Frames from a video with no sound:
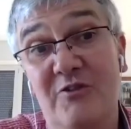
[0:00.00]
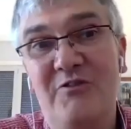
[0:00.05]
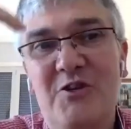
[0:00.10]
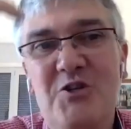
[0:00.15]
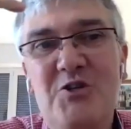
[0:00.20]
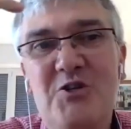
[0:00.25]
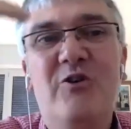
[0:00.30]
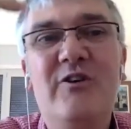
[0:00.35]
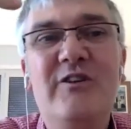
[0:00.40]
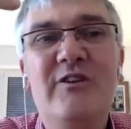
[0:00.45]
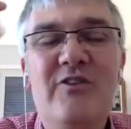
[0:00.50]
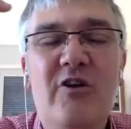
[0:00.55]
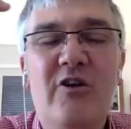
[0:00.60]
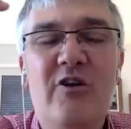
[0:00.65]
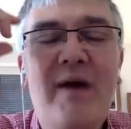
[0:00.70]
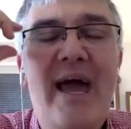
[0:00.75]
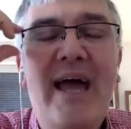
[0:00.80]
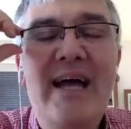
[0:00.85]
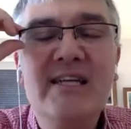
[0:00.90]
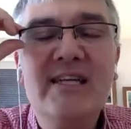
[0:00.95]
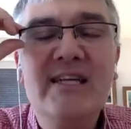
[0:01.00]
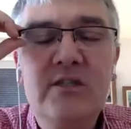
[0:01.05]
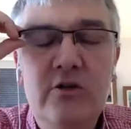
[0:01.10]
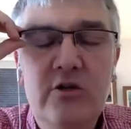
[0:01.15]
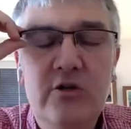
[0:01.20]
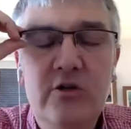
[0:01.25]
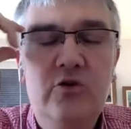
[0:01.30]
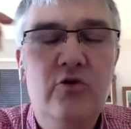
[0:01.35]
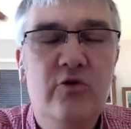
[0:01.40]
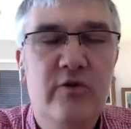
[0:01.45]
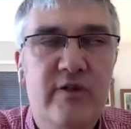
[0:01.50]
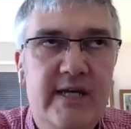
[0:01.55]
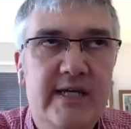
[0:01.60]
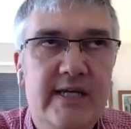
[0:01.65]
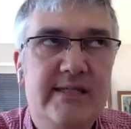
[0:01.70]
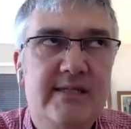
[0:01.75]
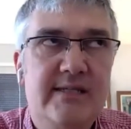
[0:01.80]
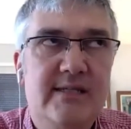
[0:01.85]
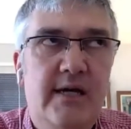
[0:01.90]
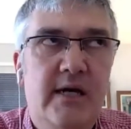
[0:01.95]
the short-term answer to
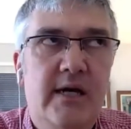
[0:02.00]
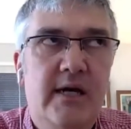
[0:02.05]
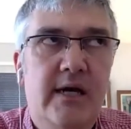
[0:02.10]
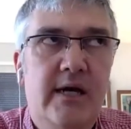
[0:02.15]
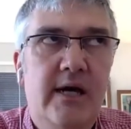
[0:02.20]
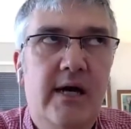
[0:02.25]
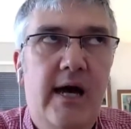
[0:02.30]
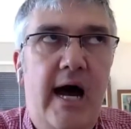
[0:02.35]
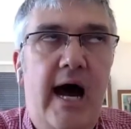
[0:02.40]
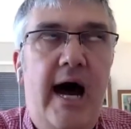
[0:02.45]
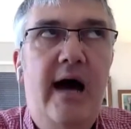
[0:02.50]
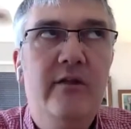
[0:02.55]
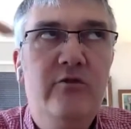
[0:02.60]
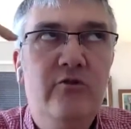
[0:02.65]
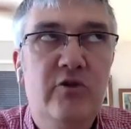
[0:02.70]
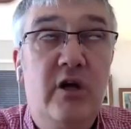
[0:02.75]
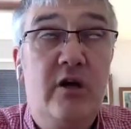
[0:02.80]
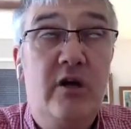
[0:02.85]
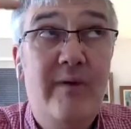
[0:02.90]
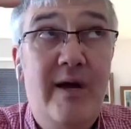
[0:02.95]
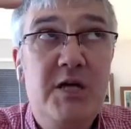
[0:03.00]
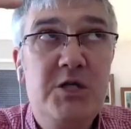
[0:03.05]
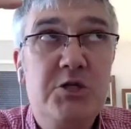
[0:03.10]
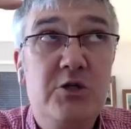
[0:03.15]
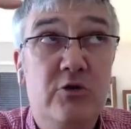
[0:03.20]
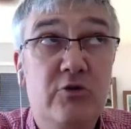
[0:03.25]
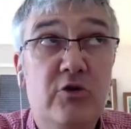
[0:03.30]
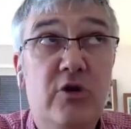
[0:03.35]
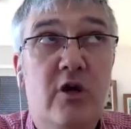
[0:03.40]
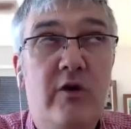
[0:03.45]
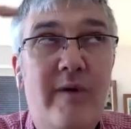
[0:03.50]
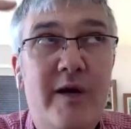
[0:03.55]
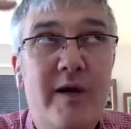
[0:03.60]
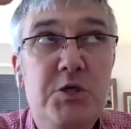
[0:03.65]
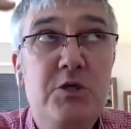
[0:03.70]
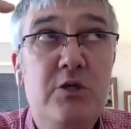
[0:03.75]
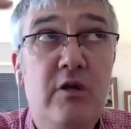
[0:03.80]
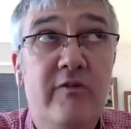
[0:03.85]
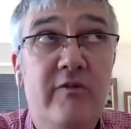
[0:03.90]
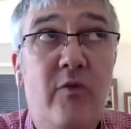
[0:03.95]
this, to the
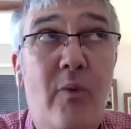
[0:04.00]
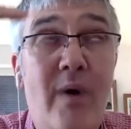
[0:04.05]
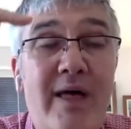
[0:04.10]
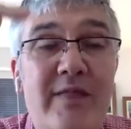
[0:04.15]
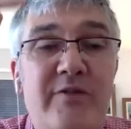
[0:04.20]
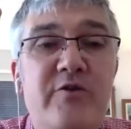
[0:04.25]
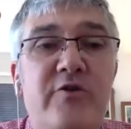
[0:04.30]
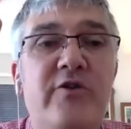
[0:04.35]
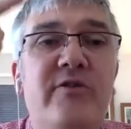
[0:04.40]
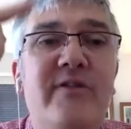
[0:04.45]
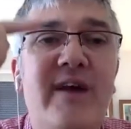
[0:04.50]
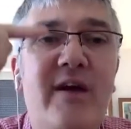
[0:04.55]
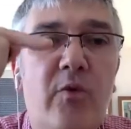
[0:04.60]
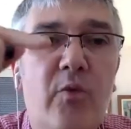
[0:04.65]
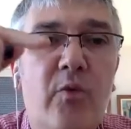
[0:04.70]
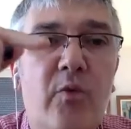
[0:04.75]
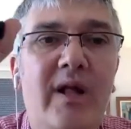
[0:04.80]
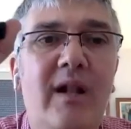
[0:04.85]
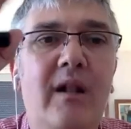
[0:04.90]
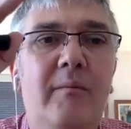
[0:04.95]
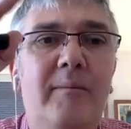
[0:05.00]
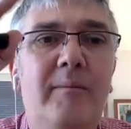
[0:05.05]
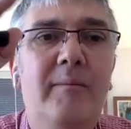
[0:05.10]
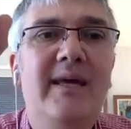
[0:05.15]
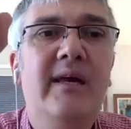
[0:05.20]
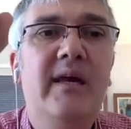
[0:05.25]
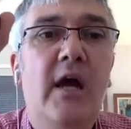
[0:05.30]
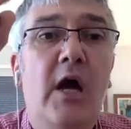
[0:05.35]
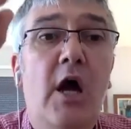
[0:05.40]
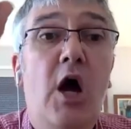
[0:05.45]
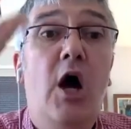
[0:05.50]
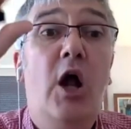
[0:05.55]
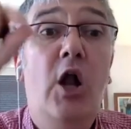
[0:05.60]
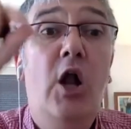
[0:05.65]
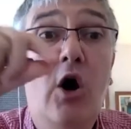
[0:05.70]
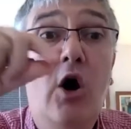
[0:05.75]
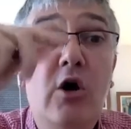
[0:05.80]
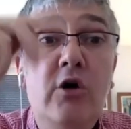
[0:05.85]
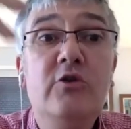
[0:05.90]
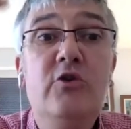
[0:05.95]
question of whether there will be a
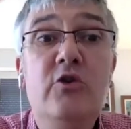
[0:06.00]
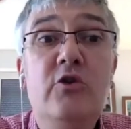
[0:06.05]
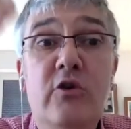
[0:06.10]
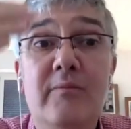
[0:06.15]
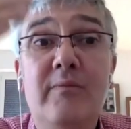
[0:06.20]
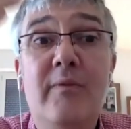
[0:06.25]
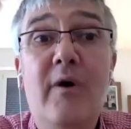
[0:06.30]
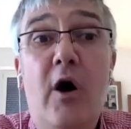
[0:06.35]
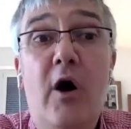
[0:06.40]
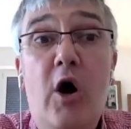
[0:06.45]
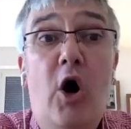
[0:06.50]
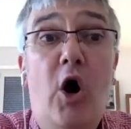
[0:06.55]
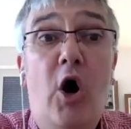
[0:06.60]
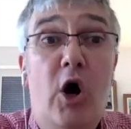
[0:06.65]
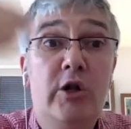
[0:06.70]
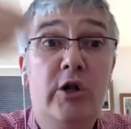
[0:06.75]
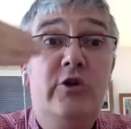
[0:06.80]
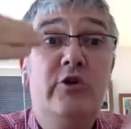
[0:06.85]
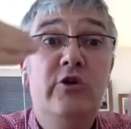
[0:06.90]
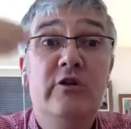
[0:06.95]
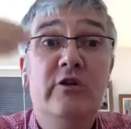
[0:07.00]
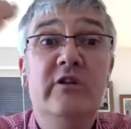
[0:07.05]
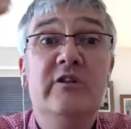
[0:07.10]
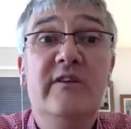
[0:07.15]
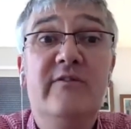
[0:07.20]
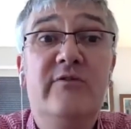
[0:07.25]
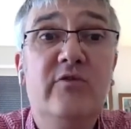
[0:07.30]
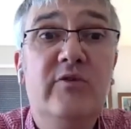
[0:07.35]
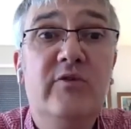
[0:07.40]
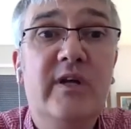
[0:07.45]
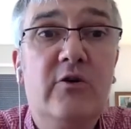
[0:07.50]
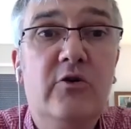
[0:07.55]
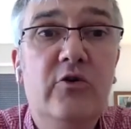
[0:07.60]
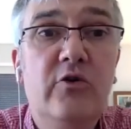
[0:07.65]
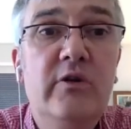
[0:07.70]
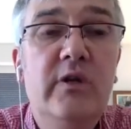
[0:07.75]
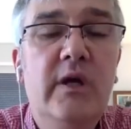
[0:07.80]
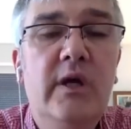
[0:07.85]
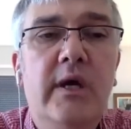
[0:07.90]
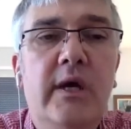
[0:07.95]
long-term alternative to
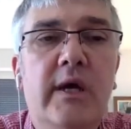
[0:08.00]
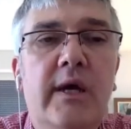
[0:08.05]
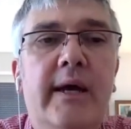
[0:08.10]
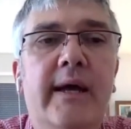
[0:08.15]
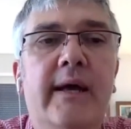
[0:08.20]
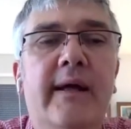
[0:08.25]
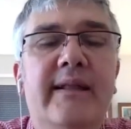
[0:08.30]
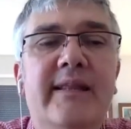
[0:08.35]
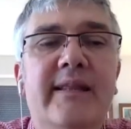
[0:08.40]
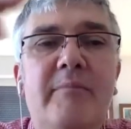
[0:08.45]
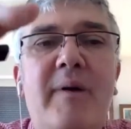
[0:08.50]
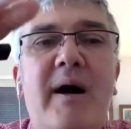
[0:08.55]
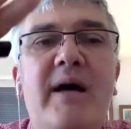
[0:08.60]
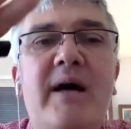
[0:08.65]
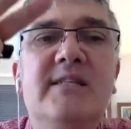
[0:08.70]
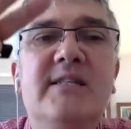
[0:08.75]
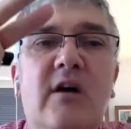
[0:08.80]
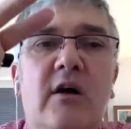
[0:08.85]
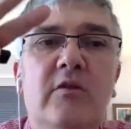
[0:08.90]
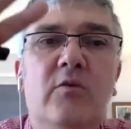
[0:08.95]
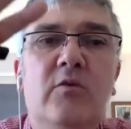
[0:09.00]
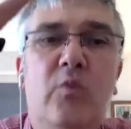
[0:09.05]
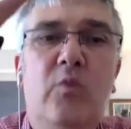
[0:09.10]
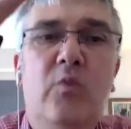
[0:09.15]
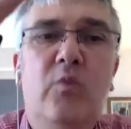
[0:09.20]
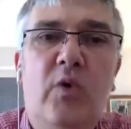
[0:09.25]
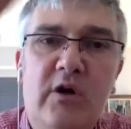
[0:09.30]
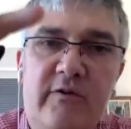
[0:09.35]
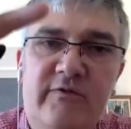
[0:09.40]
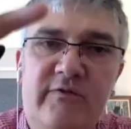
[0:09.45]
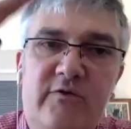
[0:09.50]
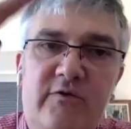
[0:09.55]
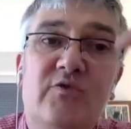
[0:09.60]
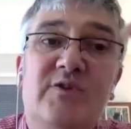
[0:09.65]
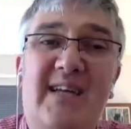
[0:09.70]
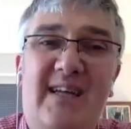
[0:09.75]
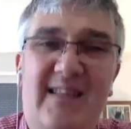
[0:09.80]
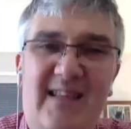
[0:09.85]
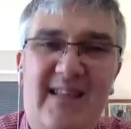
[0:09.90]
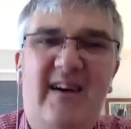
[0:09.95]
Likud, depends on one of two
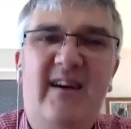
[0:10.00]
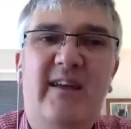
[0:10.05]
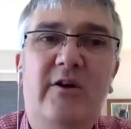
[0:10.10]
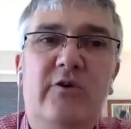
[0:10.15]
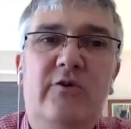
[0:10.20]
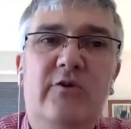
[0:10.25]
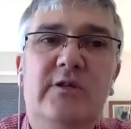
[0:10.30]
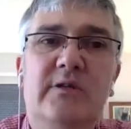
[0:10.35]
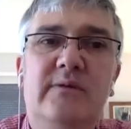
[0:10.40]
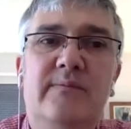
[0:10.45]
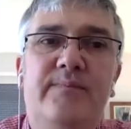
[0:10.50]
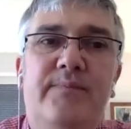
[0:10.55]
scenarios.